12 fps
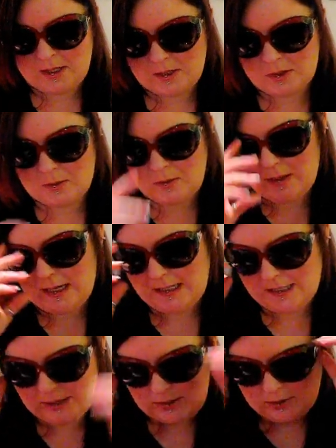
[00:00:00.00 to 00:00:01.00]
So I
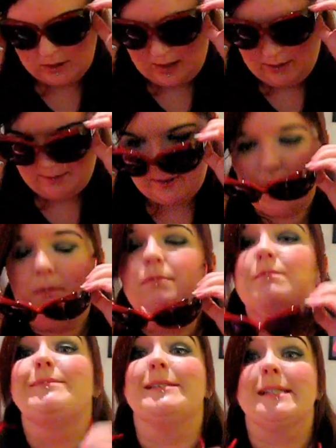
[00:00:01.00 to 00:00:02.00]
just took that one
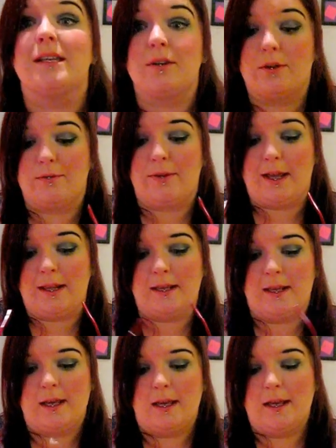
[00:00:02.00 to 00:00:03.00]
since I couldn't find
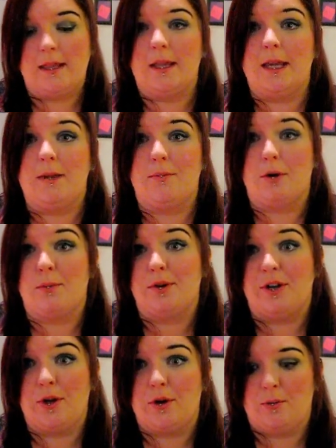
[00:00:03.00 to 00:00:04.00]
the proper
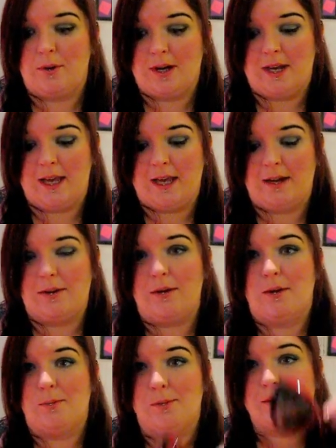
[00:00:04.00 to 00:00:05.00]
Dior one, and
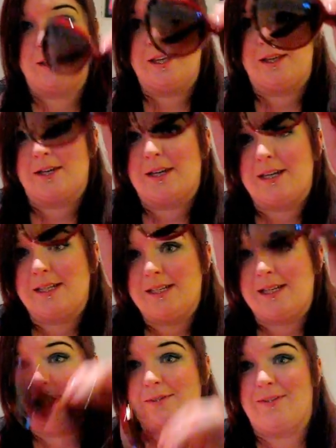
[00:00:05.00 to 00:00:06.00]
most of the other cases
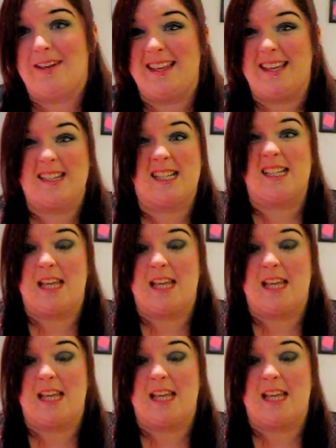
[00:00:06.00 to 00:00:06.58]
didn't fit these because